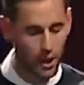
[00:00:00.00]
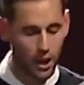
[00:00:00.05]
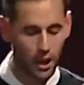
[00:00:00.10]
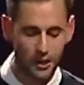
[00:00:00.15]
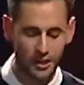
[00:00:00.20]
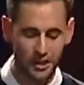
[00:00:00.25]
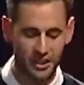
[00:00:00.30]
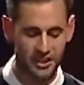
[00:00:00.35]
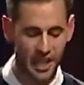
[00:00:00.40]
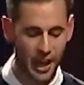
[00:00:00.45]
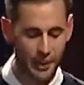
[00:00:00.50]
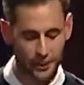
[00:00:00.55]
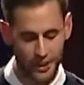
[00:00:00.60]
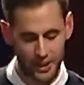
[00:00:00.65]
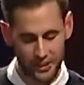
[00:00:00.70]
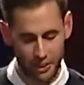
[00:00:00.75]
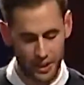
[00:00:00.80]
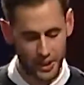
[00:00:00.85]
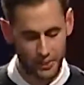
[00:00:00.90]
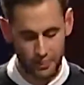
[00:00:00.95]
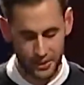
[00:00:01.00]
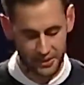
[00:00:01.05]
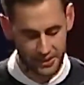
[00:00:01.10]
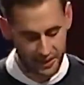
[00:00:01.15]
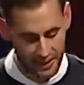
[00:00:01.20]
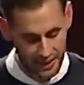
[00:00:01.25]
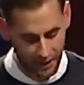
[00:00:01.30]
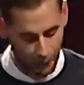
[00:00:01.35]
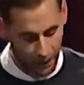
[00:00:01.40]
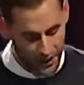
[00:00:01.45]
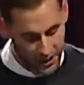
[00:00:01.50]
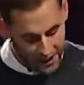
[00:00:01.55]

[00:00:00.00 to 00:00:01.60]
one, I'm going to start with this one in particular.